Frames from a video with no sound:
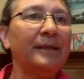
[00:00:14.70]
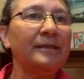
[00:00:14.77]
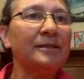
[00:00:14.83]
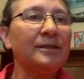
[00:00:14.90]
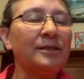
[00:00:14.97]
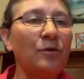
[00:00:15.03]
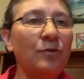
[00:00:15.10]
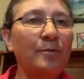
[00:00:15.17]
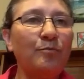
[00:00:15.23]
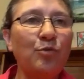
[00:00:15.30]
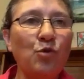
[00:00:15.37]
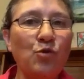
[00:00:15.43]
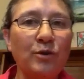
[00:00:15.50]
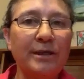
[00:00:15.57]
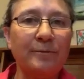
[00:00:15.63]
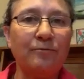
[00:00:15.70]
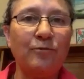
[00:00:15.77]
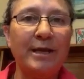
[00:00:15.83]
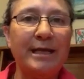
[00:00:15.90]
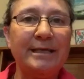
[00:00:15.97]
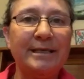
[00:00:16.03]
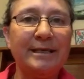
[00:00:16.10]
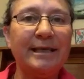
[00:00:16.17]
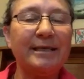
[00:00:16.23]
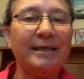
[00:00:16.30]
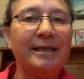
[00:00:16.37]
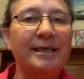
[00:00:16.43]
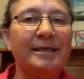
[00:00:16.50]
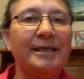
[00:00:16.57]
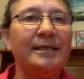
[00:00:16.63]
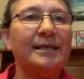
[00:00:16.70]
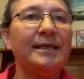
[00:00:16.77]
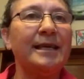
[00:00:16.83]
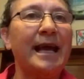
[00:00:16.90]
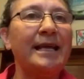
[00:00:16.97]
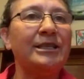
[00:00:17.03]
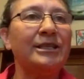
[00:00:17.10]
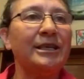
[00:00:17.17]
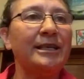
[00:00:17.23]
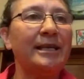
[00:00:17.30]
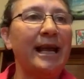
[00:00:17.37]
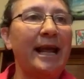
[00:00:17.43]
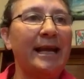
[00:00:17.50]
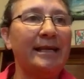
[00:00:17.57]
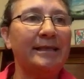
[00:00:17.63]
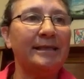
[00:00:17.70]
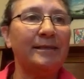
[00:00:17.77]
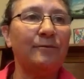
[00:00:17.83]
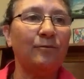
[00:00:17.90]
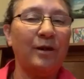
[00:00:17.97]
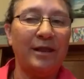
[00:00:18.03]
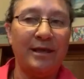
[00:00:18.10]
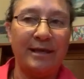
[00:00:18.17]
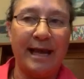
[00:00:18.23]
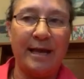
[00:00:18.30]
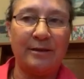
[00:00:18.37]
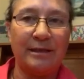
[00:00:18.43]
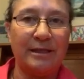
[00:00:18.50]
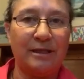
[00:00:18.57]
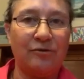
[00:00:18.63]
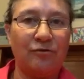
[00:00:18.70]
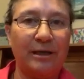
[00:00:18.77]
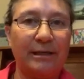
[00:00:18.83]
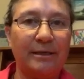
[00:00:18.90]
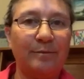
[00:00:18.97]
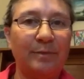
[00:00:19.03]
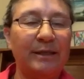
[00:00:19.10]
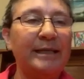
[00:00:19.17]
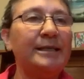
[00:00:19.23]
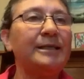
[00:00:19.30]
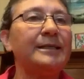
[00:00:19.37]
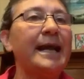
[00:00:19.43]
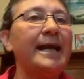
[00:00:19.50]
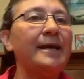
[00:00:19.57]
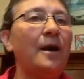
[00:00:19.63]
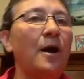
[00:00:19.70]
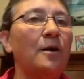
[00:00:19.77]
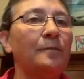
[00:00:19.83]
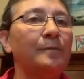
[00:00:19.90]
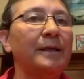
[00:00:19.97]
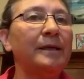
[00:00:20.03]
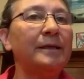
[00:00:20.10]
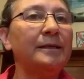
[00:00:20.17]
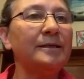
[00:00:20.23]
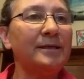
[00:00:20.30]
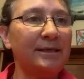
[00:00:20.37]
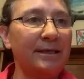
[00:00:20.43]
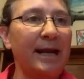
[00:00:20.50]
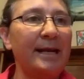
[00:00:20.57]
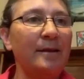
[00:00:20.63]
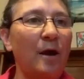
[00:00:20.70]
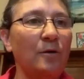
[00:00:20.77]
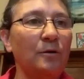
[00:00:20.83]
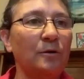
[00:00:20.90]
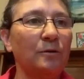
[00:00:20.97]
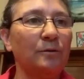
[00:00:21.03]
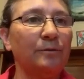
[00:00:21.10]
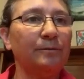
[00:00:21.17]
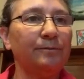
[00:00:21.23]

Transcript: So important we stick to this as a nation and within our district. Please stay home, stay local.